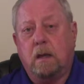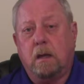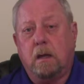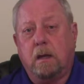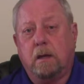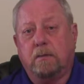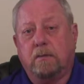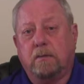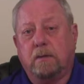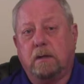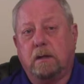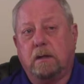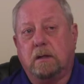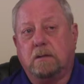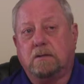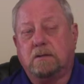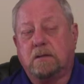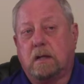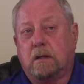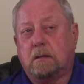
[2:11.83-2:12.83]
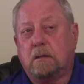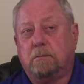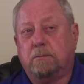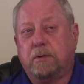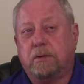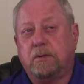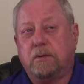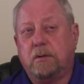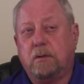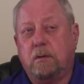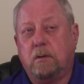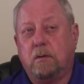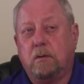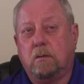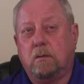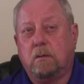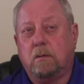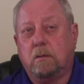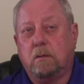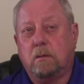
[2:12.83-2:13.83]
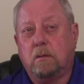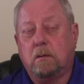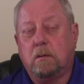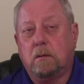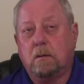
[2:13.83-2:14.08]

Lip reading: in the 2nd Platoon,